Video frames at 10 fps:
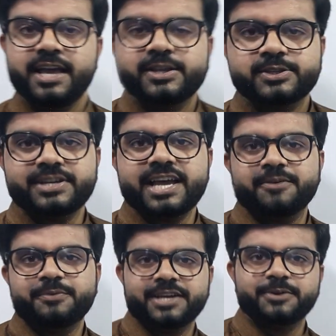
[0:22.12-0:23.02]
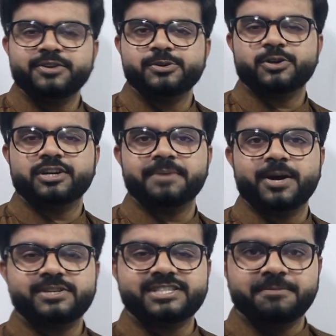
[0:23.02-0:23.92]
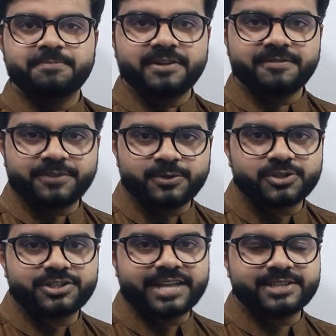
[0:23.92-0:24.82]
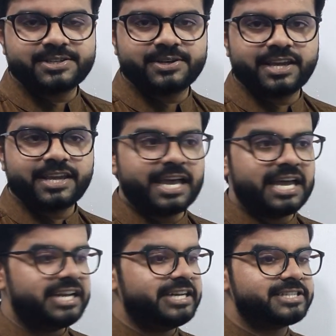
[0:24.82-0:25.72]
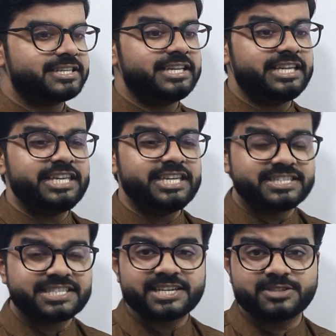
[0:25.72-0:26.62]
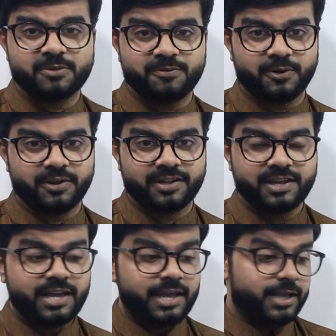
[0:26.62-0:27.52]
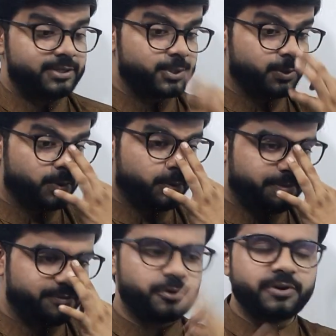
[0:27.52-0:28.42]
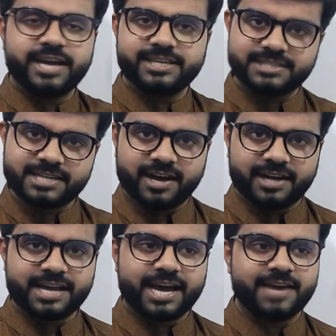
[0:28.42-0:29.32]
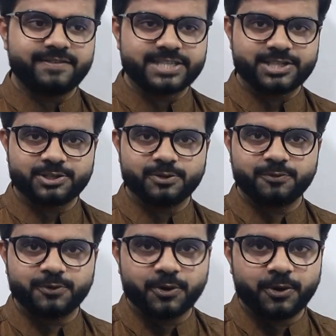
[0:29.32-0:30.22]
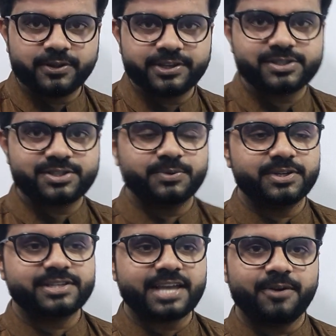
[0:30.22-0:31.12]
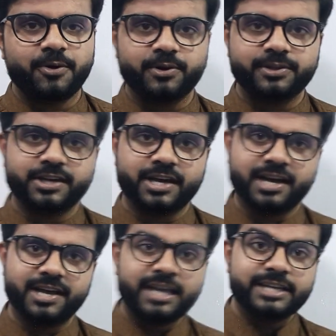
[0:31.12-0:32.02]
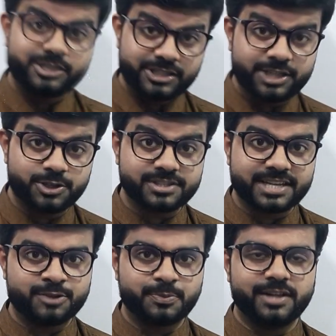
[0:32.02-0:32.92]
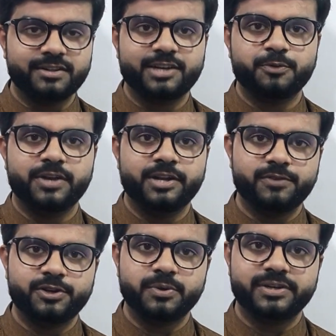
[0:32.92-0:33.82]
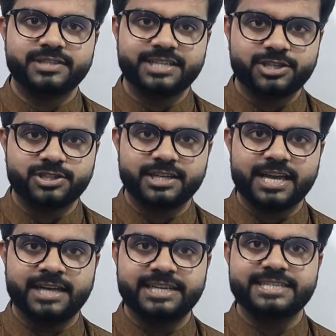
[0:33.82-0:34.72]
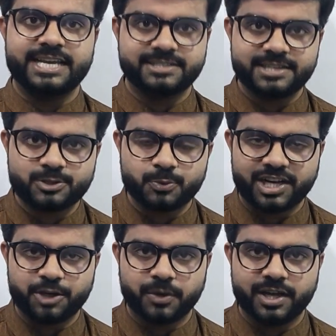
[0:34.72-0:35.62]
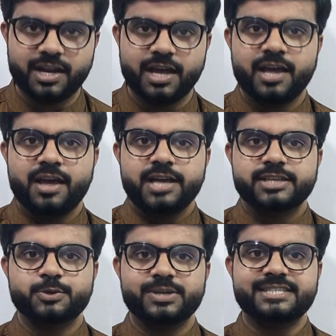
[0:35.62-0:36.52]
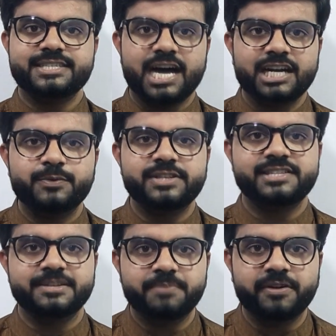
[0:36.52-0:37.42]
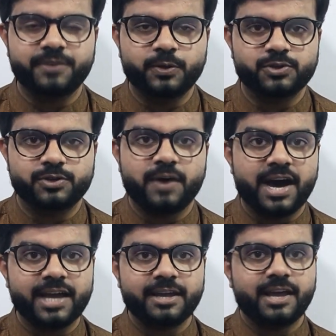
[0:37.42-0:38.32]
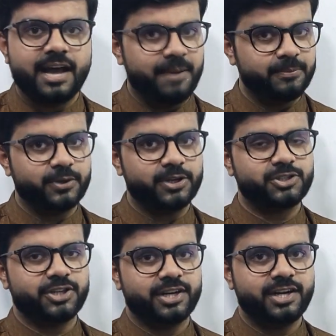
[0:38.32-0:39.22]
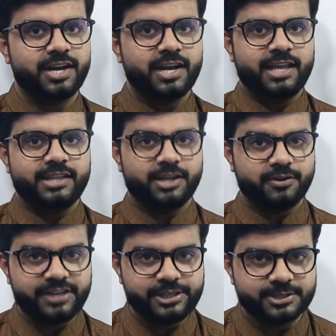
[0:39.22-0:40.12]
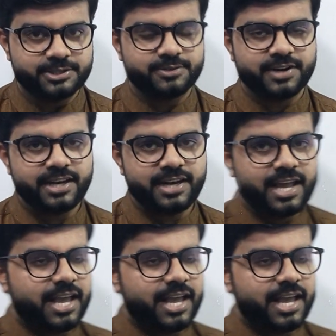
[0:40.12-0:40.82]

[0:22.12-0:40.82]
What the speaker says: So yeah, we are going to talk about simple future tense today, and it is easiest of all. So before I start, I have a suggestion for all the students and all the teachers as well, that whenever you are teaching any tenses to anyone, so start with simple future. Why? I'm gonna share the reasons, right?